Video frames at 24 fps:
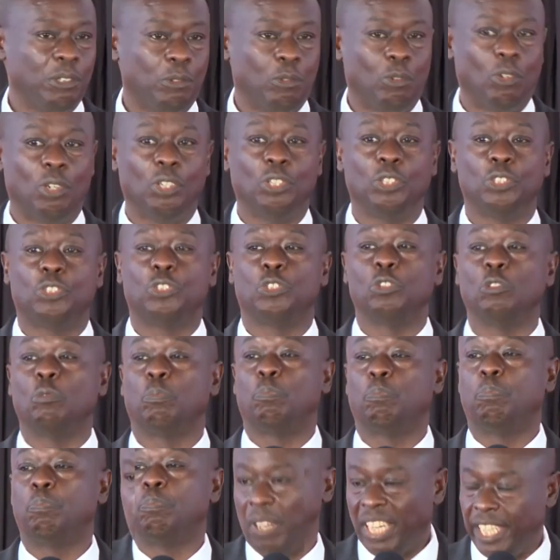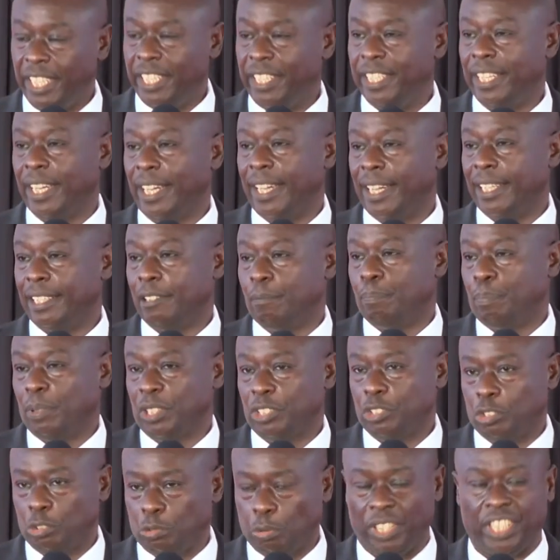We want to plead and
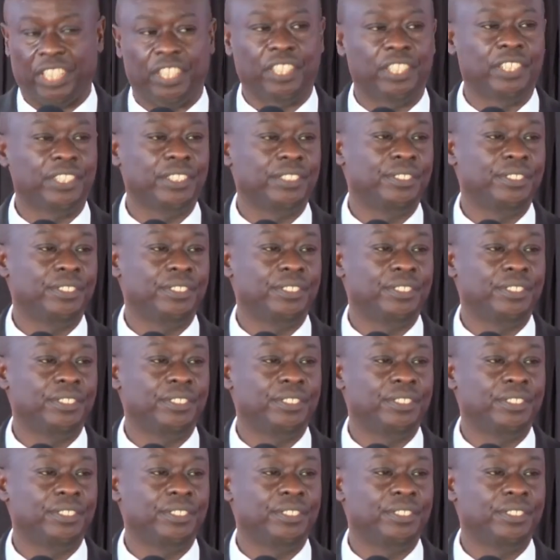persuade